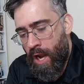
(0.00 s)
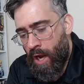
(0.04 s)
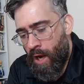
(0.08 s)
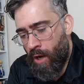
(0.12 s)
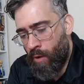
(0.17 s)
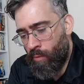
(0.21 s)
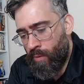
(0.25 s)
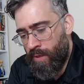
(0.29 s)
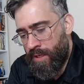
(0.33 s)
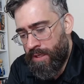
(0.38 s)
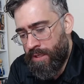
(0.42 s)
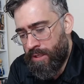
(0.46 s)

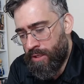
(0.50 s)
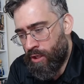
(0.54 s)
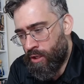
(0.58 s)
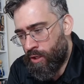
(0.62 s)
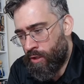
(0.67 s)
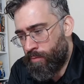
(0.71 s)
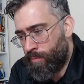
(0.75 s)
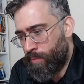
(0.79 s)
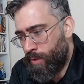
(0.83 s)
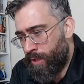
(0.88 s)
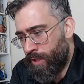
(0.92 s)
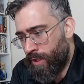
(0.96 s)
We are
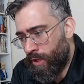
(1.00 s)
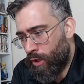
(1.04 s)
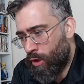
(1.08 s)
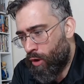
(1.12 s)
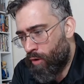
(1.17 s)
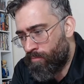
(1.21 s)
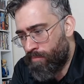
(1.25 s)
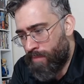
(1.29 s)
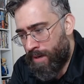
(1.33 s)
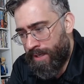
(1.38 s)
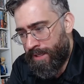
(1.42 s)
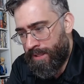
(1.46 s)
putting a lot of
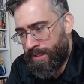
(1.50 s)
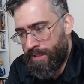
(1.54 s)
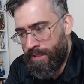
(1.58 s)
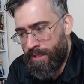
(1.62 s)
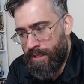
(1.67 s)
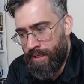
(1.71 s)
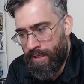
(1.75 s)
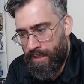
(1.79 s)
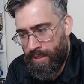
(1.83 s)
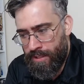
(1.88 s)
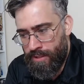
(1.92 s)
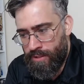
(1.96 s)
money
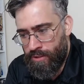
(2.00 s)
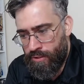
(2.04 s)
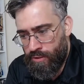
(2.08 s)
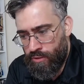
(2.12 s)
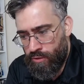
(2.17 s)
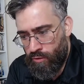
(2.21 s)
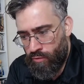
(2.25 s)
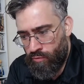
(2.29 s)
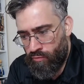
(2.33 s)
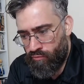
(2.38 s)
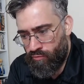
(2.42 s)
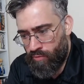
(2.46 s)

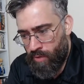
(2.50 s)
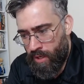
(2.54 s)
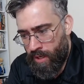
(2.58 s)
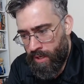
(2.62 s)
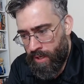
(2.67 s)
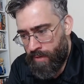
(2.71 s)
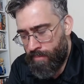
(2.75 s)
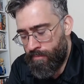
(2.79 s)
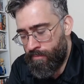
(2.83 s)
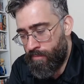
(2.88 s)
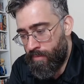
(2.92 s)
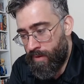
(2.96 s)
into
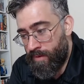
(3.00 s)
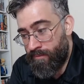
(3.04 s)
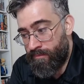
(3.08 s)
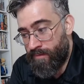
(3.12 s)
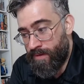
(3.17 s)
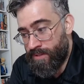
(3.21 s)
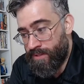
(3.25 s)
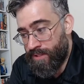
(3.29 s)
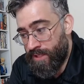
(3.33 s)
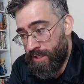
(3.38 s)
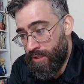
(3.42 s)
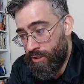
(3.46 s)

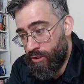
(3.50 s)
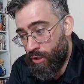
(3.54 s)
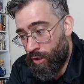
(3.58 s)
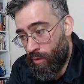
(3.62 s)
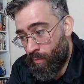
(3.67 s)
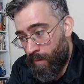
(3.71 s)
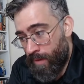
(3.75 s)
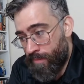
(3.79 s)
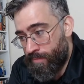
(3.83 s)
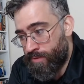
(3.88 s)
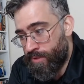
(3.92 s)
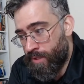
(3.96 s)
investing into our
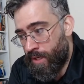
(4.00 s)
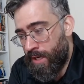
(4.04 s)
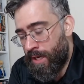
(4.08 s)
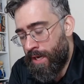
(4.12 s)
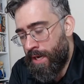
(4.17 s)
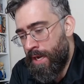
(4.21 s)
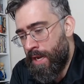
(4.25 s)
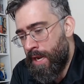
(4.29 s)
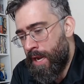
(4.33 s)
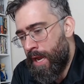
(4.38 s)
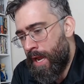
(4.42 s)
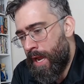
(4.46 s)
website,
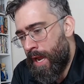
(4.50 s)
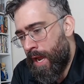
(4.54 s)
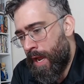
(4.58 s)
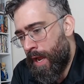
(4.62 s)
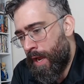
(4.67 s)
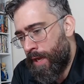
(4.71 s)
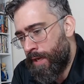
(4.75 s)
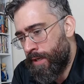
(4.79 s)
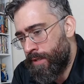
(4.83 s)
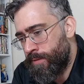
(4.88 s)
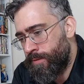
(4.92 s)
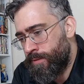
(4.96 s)

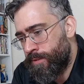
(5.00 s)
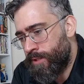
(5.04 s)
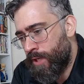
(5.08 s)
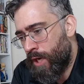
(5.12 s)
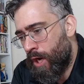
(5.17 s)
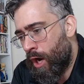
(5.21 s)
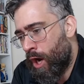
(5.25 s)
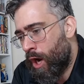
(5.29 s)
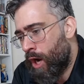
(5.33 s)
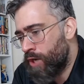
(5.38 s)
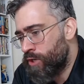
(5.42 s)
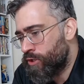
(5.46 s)
and
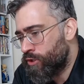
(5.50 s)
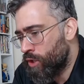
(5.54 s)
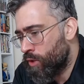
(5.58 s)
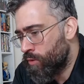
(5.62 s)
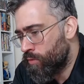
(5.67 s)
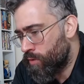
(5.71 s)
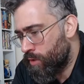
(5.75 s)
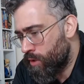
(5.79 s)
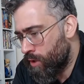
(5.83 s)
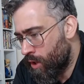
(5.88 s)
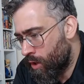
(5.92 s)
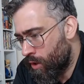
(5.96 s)
I
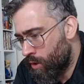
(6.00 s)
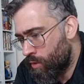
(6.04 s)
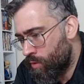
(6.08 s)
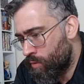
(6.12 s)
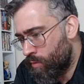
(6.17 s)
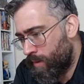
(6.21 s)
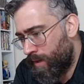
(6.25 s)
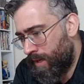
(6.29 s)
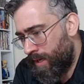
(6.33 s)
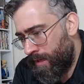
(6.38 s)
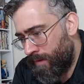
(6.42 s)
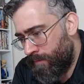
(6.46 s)
don't know
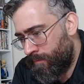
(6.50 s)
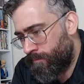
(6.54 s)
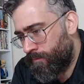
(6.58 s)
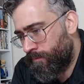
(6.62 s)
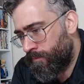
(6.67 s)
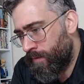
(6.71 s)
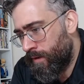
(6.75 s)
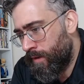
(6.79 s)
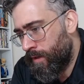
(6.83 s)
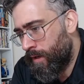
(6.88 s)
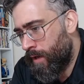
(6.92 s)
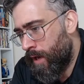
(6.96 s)
if
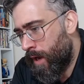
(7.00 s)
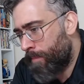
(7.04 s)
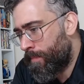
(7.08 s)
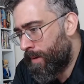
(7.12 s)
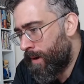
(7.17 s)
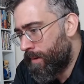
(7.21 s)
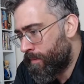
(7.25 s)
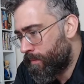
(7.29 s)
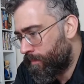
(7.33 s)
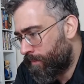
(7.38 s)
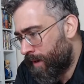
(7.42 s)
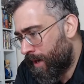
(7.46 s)
a
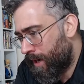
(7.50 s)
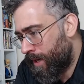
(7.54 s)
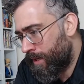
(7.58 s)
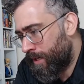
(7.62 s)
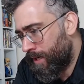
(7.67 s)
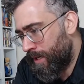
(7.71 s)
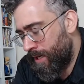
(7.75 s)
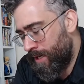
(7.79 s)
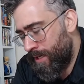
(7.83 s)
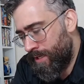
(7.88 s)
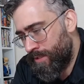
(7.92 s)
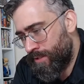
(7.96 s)
payment plan
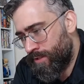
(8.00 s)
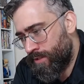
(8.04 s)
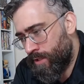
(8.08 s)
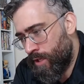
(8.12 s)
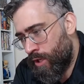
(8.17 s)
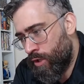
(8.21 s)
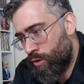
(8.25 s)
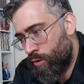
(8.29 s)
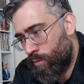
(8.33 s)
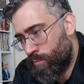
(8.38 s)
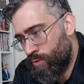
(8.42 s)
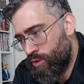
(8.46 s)
is
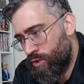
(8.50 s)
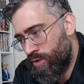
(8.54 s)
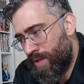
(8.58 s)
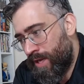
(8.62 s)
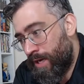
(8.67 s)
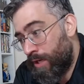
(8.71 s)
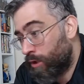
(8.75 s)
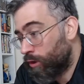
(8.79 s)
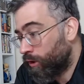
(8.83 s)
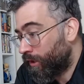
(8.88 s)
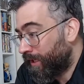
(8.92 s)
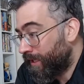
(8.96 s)
an option they're
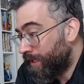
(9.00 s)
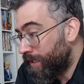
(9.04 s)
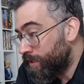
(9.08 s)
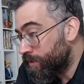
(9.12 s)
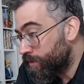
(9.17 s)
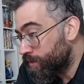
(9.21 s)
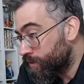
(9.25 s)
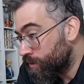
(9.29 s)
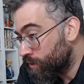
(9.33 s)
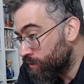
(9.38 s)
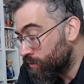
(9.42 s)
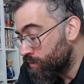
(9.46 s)
looking
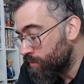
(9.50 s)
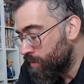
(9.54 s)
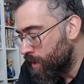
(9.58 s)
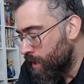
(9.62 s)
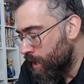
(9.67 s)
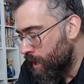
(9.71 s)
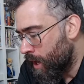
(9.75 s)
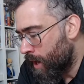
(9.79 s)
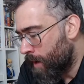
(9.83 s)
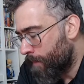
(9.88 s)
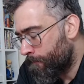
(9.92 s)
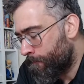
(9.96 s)
into,
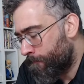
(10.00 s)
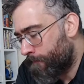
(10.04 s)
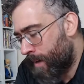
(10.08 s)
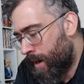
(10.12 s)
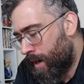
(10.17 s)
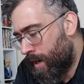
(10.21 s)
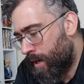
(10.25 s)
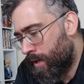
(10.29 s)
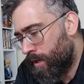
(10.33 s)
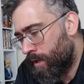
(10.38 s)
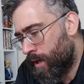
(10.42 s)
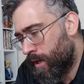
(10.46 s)

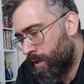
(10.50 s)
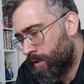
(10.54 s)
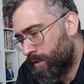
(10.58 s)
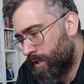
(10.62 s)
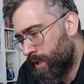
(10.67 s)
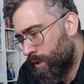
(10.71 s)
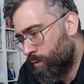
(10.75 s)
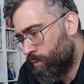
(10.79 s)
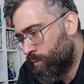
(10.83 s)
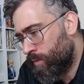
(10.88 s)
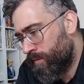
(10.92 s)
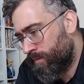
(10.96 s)
but I
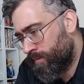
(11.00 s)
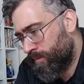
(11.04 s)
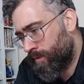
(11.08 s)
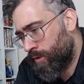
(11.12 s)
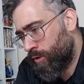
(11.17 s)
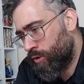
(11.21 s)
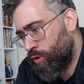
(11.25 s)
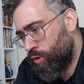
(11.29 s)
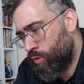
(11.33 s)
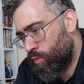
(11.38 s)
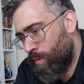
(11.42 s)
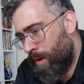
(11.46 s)
think with the
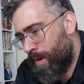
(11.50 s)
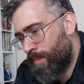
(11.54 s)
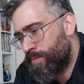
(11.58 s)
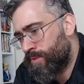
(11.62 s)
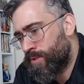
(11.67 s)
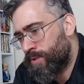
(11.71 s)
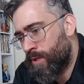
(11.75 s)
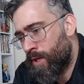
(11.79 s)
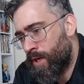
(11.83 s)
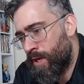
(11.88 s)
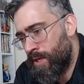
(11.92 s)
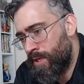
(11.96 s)
new
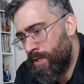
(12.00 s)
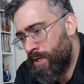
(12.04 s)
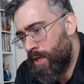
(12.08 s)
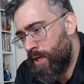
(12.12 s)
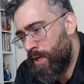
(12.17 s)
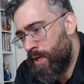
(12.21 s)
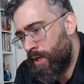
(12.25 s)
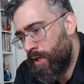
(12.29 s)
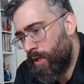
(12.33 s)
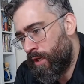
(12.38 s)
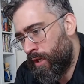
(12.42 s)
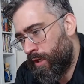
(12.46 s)
website,
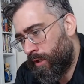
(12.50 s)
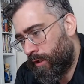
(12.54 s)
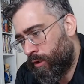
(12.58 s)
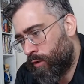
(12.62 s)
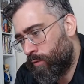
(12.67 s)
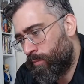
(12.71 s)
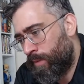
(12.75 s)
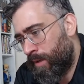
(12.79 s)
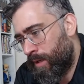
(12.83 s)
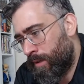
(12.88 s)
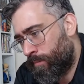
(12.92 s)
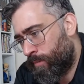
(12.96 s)
it could
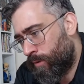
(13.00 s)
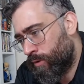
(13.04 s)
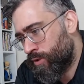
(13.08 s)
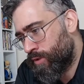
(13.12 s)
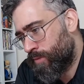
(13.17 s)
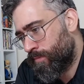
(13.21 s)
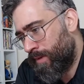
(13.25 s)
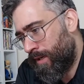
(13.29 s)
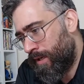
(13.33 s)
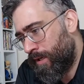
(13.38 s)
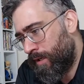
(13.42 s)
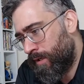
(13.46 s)
be a
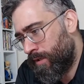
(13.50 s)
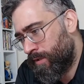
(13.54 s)
possibility.